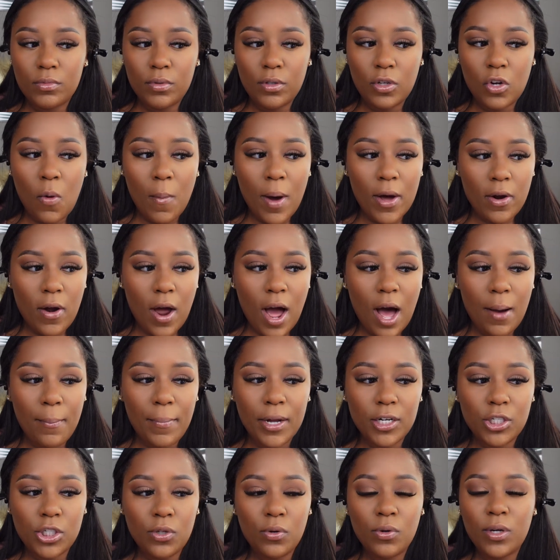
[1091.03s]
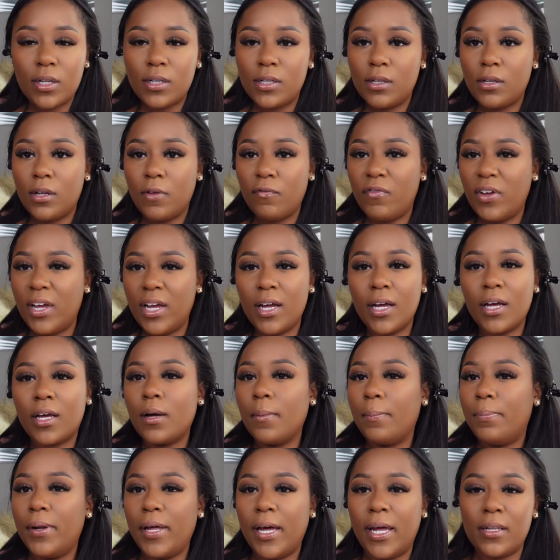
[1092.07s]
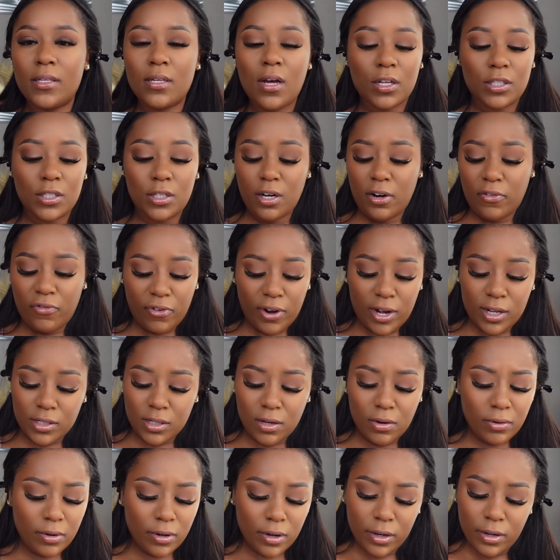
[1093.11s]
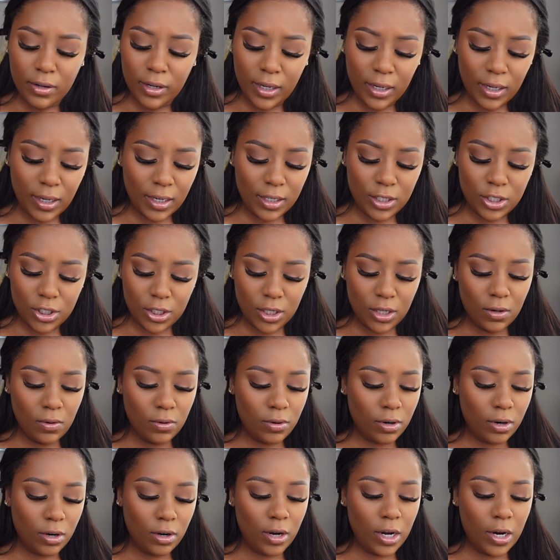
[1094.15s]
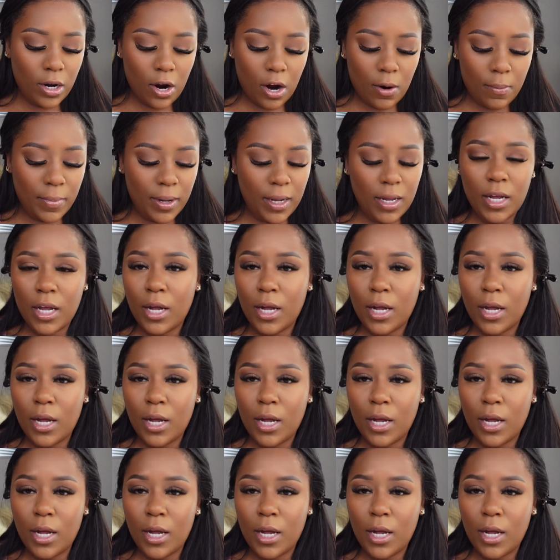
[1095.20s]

No matter how much you can vent and complain, talk to your friends, oh girl, he ain't shit, oh girl, he hurt me,